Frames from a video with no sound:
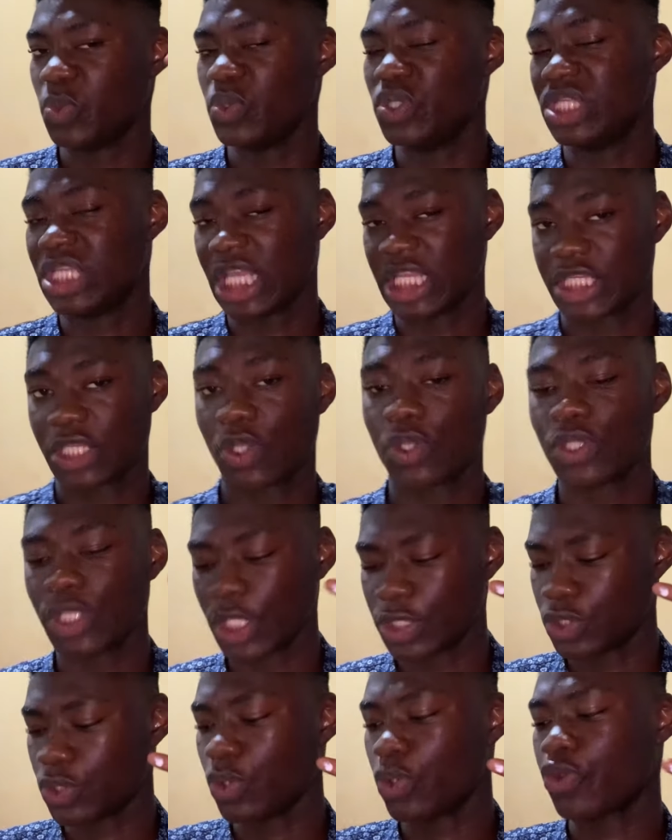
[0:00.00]

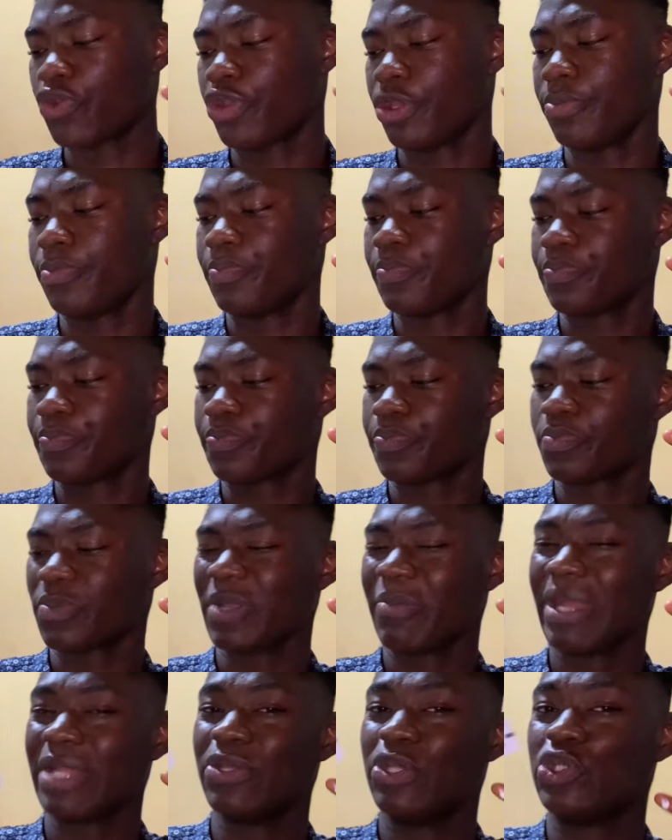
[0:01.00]
ketoconazole cream.
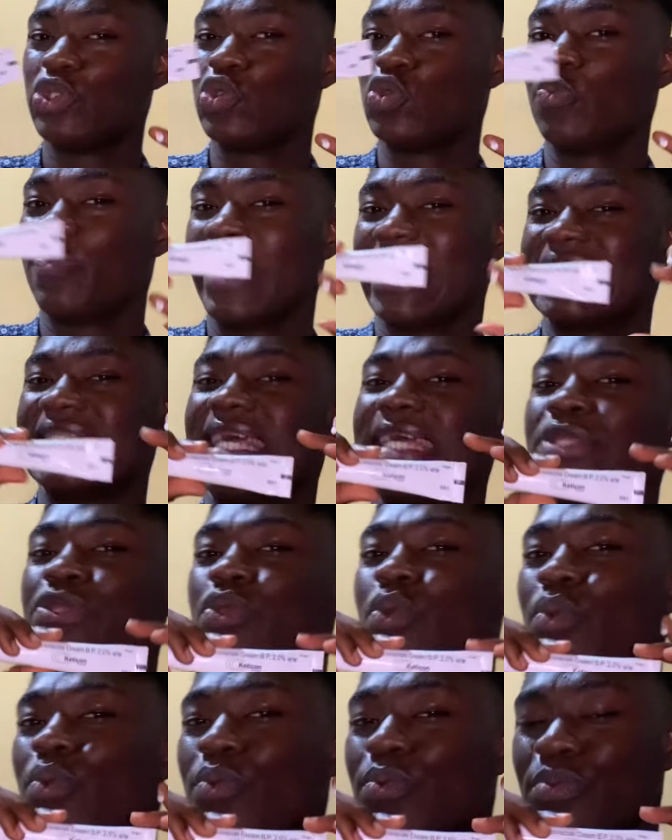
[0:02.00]
By the way, it's
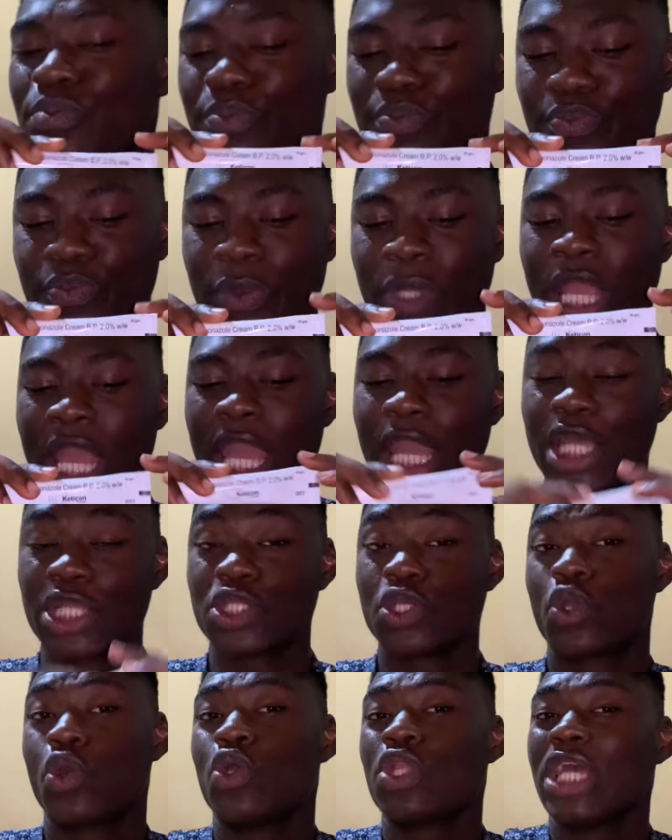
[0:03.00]
2% too.
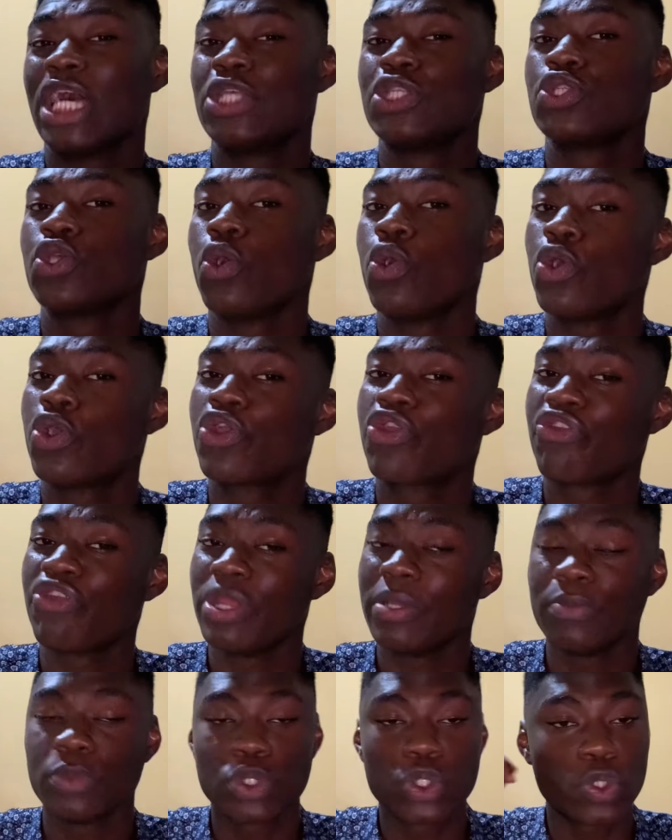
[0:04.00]
Ketoconazole
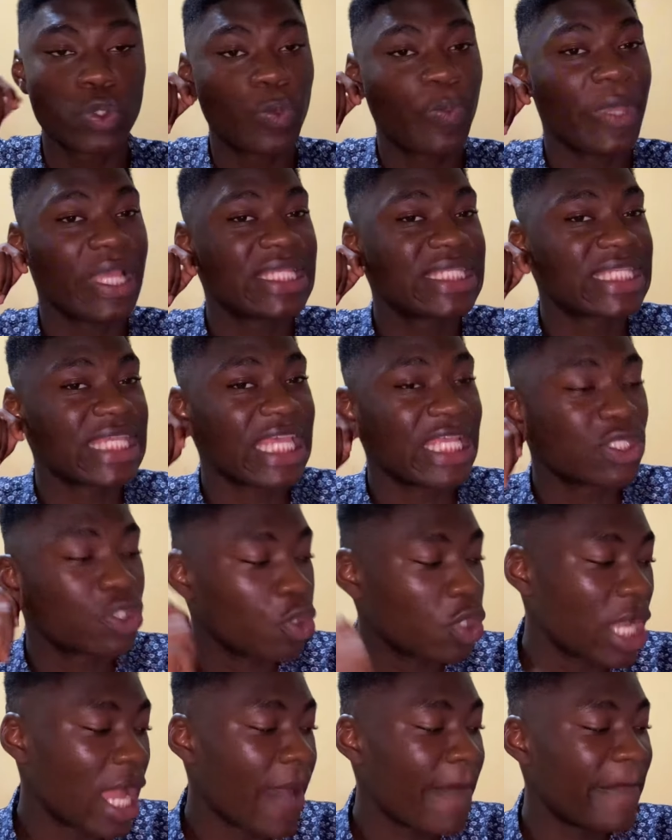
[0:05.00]
cream, 2%.
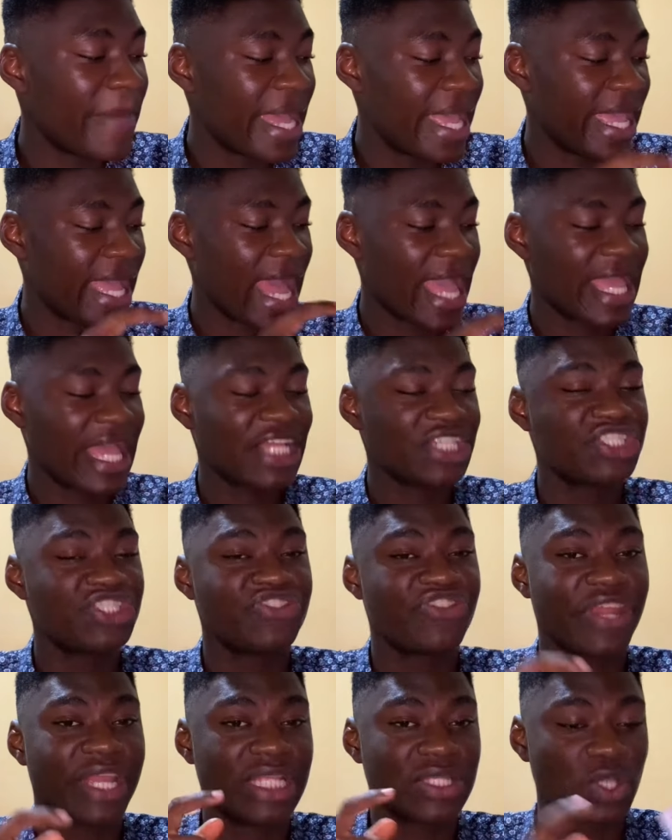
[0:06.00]
Don't go and buy a higher
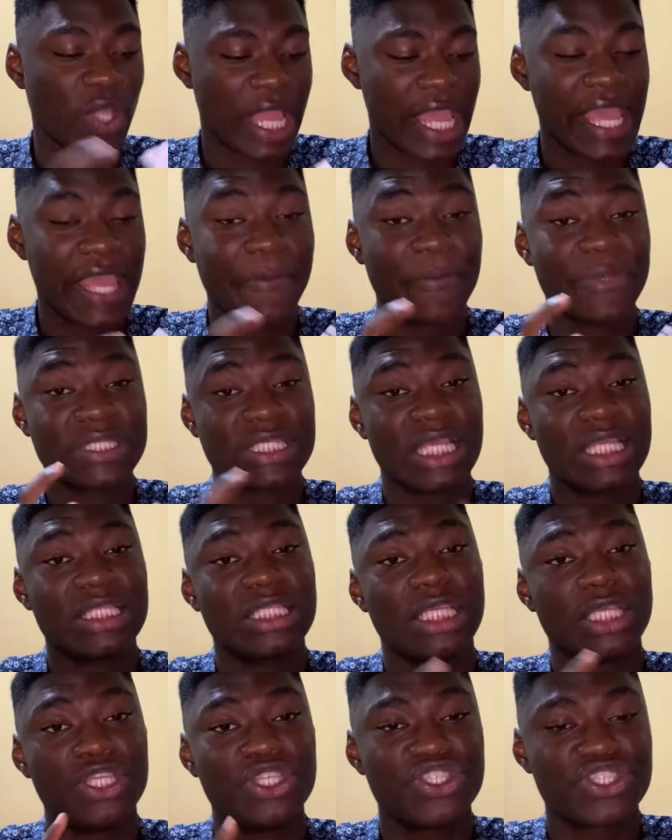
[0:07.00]
strength or higher
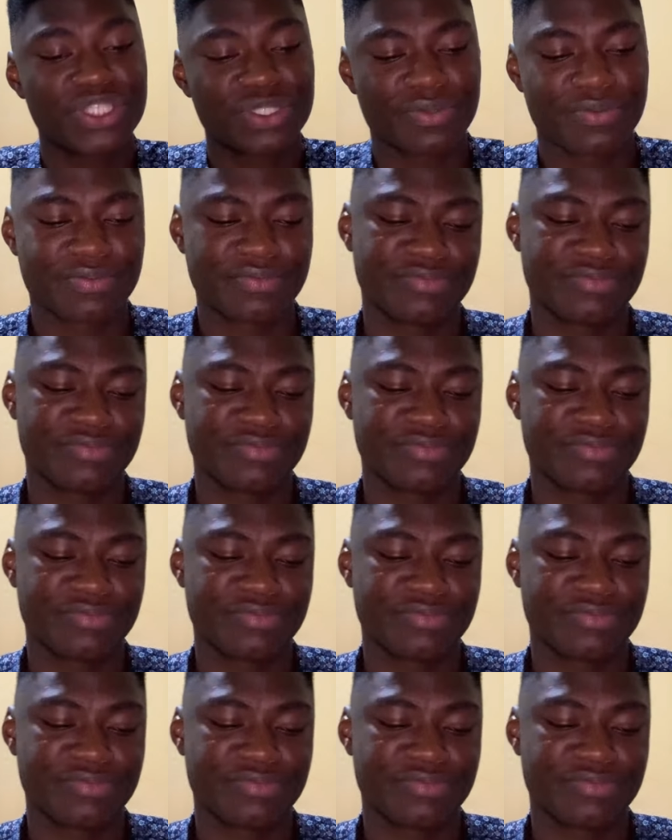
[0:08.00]
percentage.